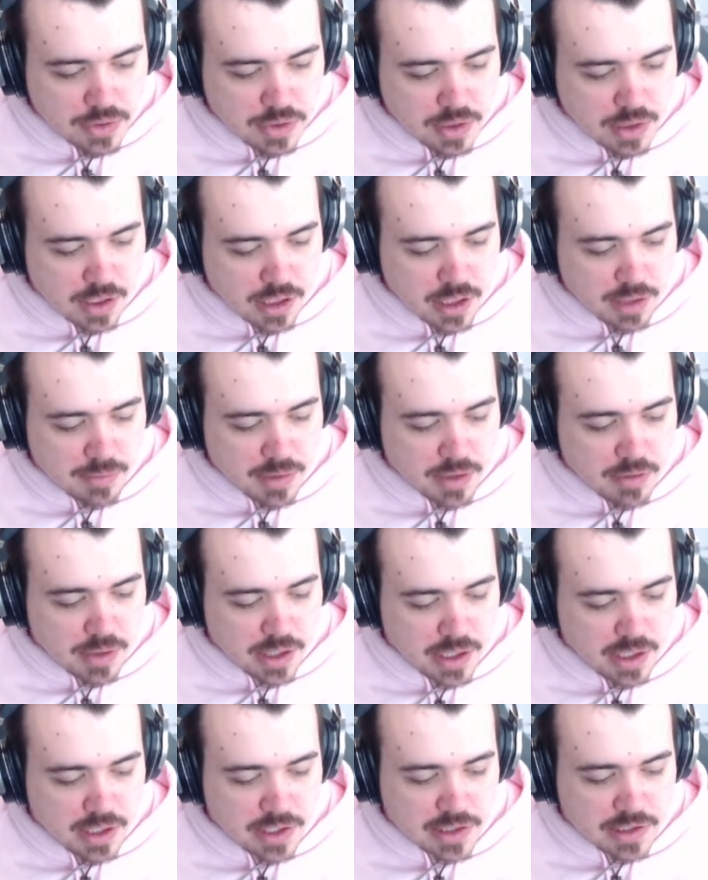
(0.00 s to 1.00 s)
And it can be
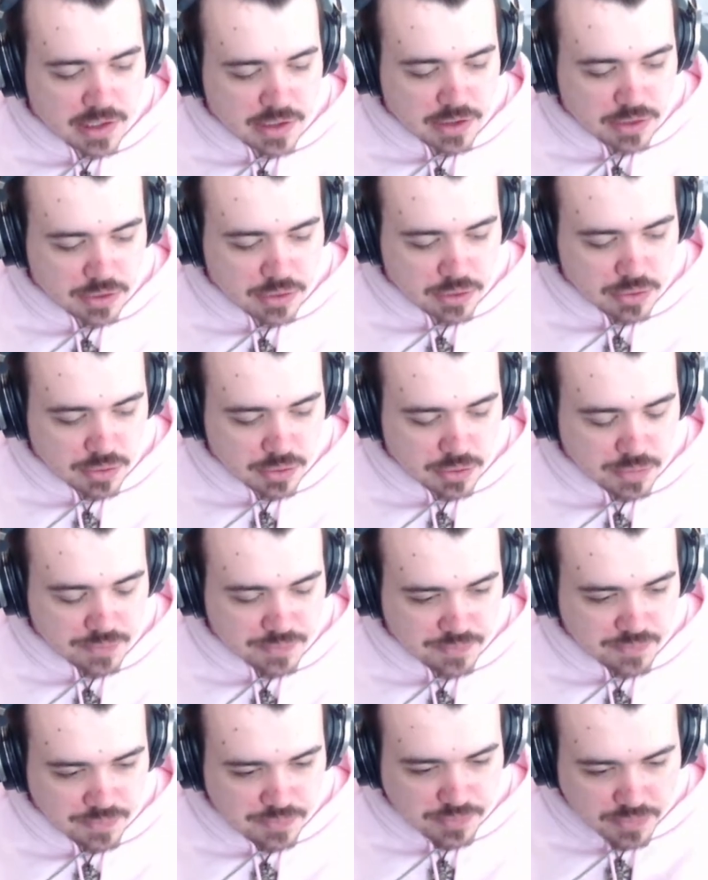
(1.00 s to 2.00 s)
quite easy to
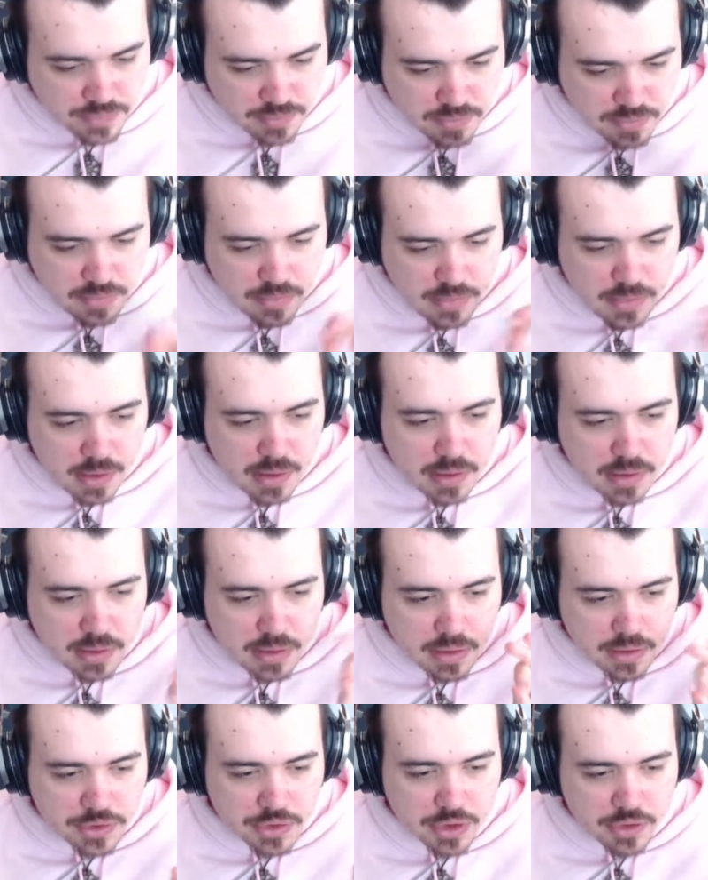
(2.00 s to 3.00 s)

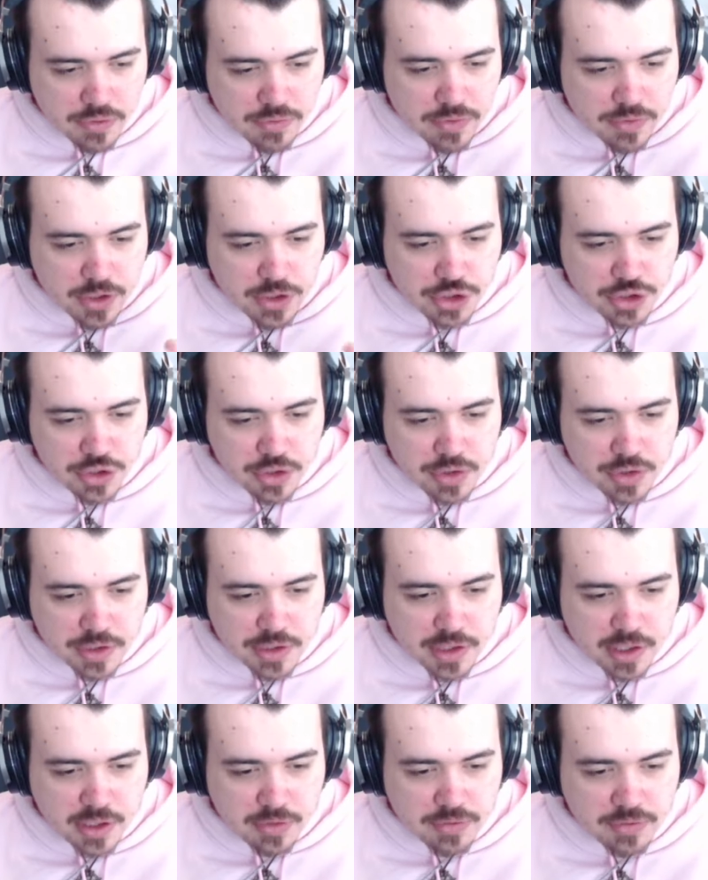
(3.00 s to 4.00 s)
sort of attune
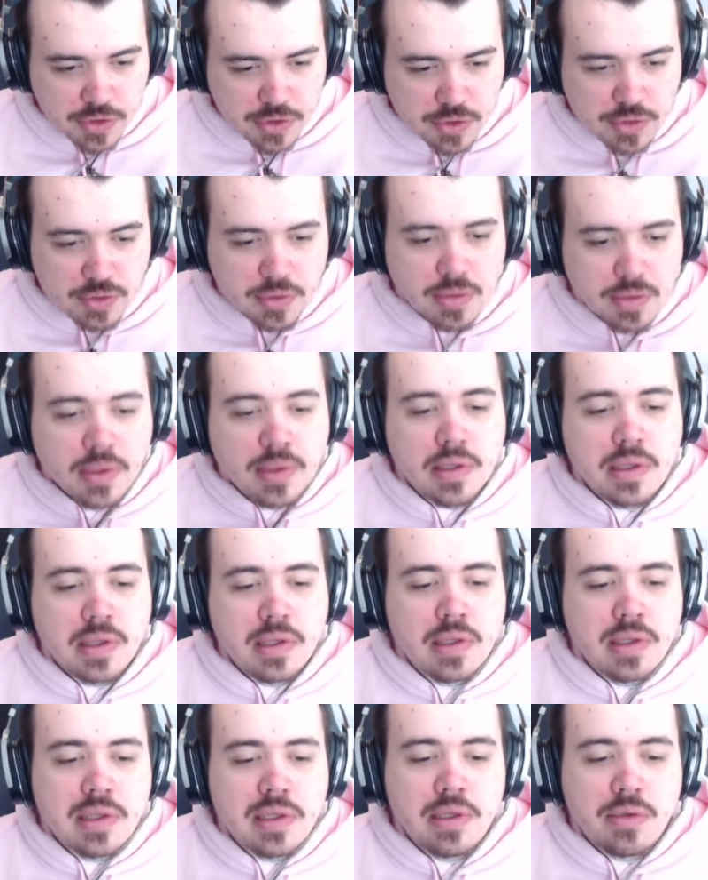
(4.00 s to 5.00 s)
yourself to
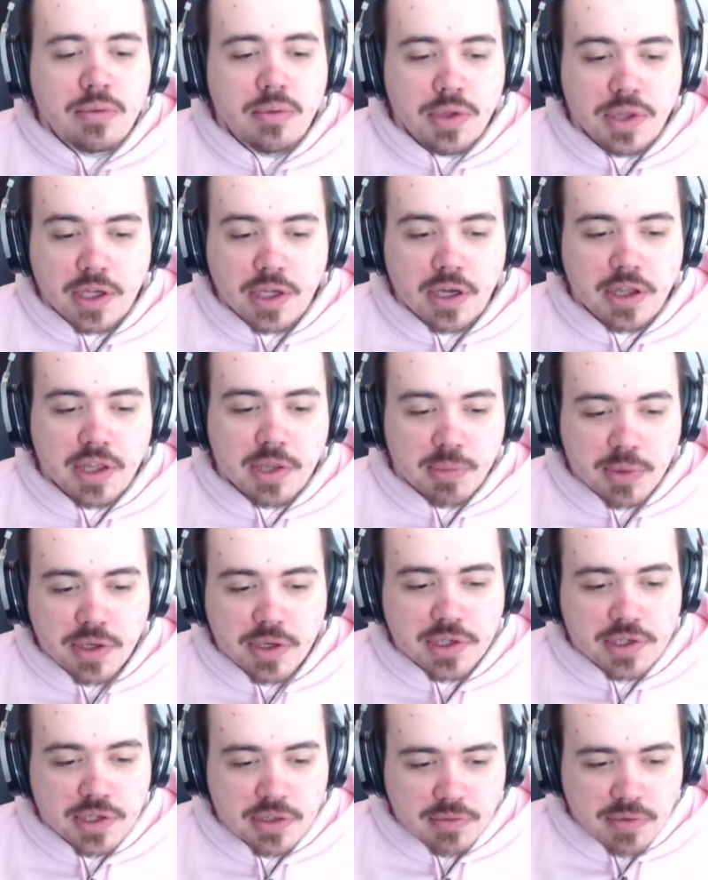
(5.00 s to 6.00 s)
what the other
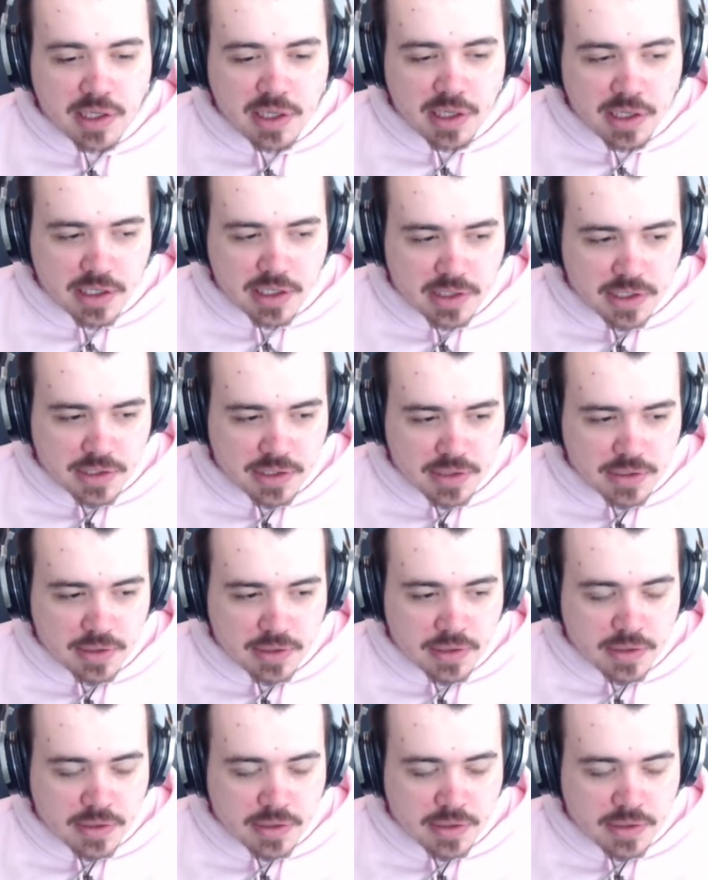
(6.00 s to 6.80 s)
person really is